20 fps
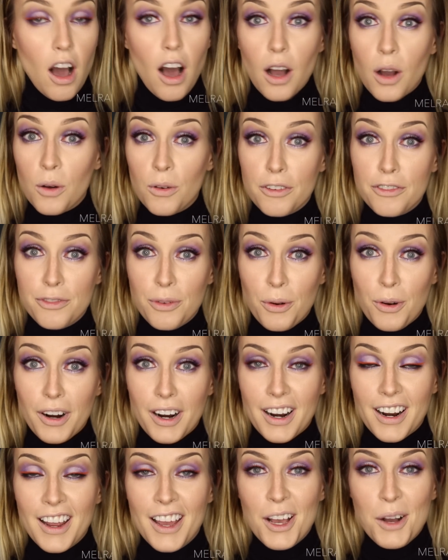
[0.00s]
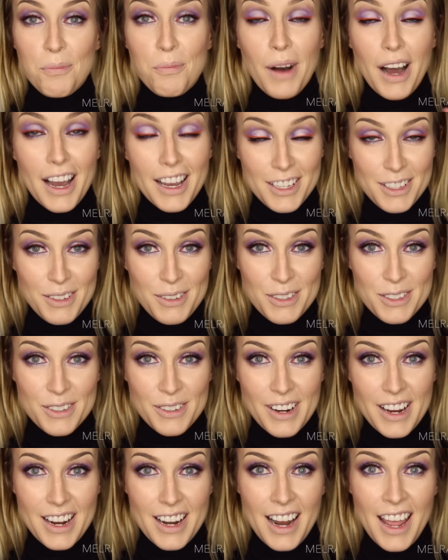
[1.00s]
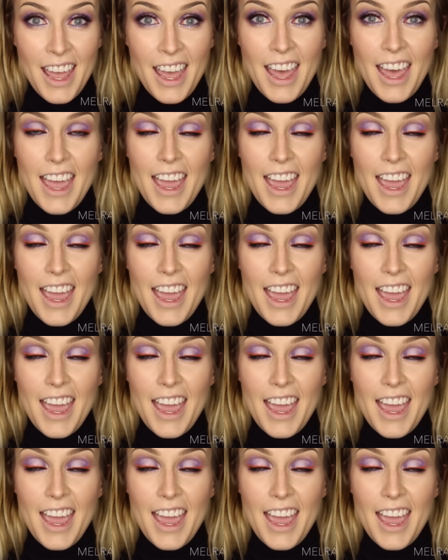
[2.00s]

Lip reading: Aquaphor by Eucerin.